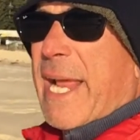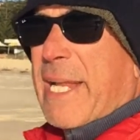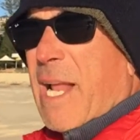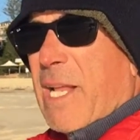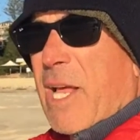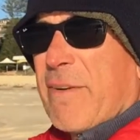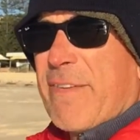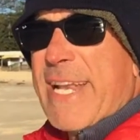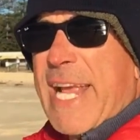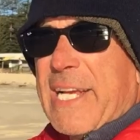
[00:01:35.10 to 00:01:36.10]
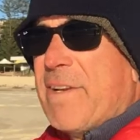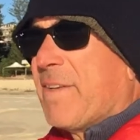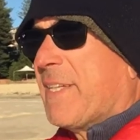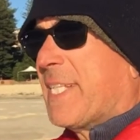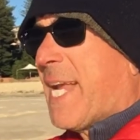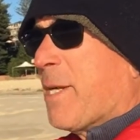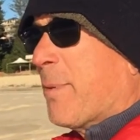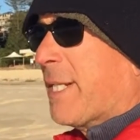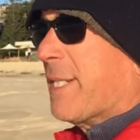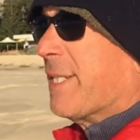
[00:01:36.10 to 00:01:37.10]
a lot of negative
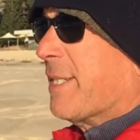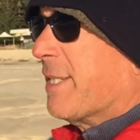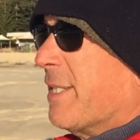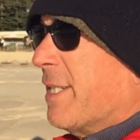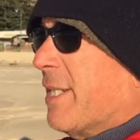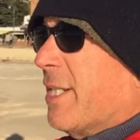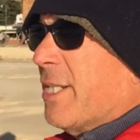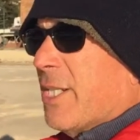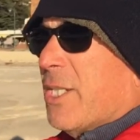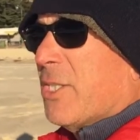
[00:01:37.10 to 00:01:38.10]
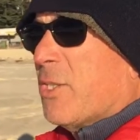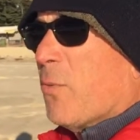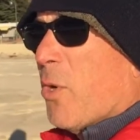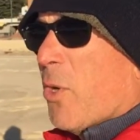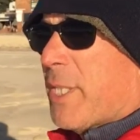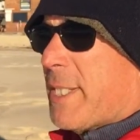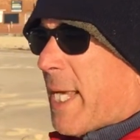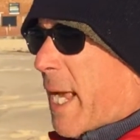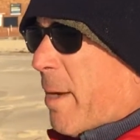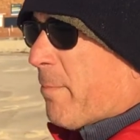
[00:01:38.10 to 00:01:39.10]
sentiment towards
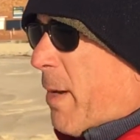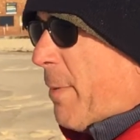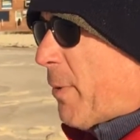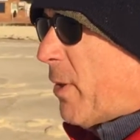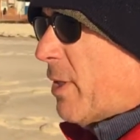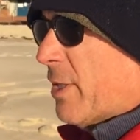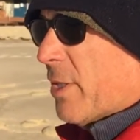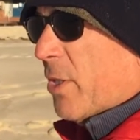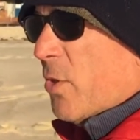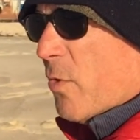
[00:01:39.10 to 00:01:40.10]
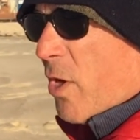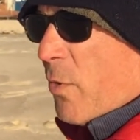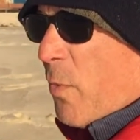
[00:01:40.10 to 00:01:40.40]
people who were on